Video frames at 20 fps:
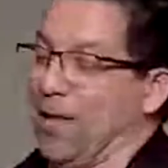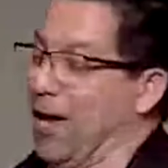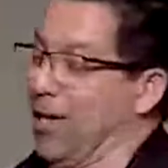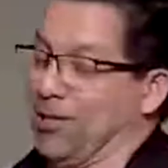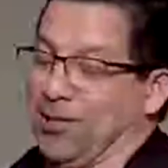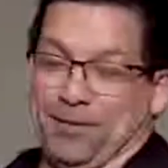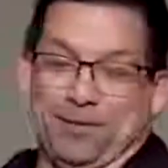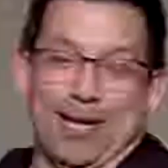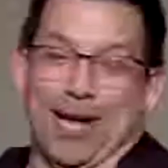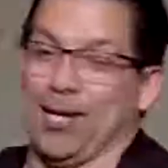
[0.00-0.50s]

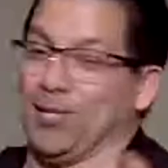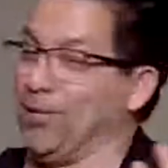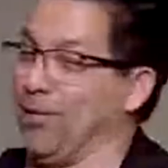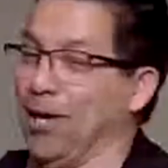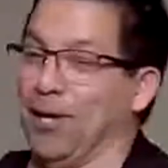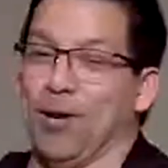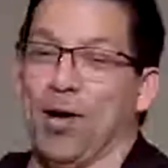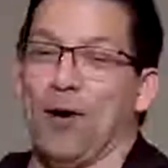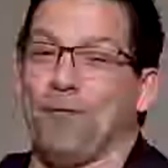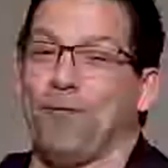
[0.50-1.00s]
That's that's
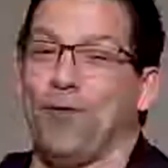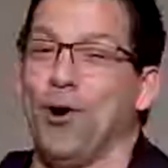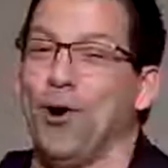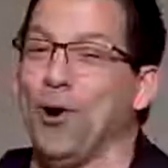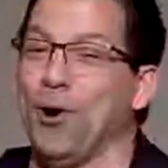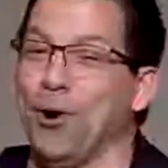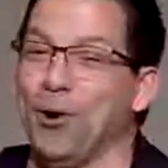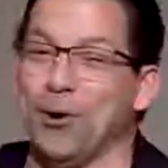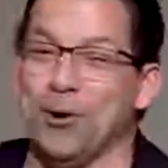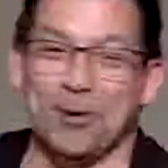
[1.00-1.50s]
they love
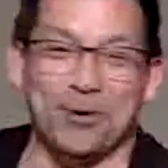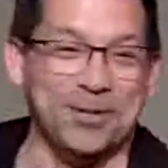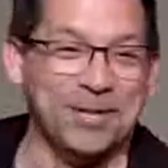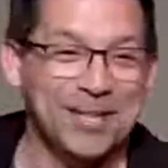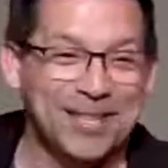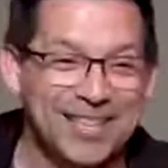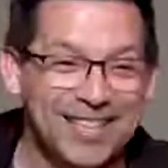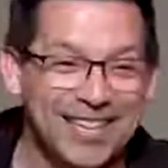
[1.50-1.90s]
food.